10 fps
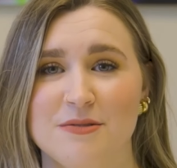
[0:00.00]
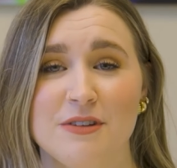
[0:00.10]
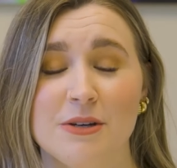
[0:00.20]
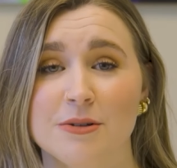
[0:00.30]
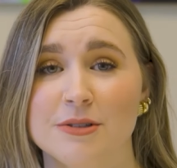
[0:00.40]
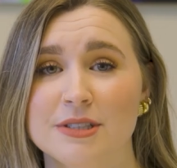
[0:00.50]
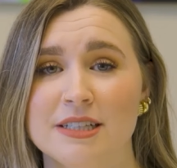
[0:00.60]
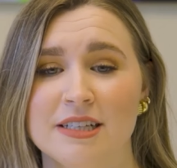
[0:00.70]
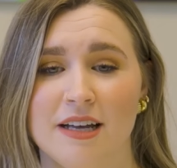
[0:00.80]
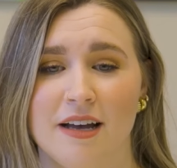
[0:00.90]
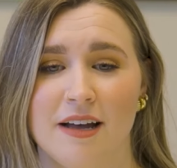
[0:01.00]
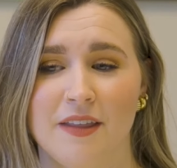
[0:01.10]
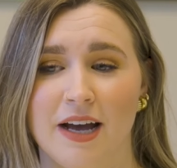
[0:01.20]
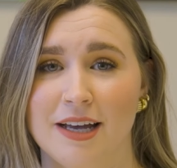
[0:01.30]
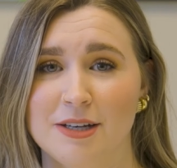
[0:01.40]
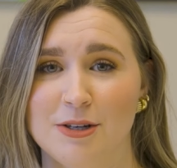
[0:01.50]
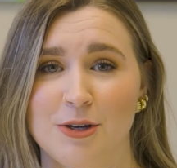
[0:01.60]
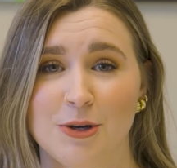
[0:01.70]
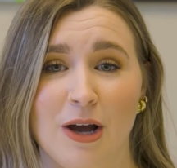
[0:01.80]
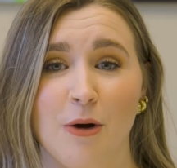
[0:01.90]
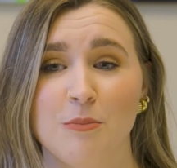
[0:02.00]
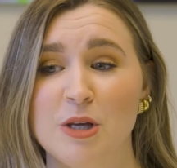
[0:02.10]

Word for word: field that could help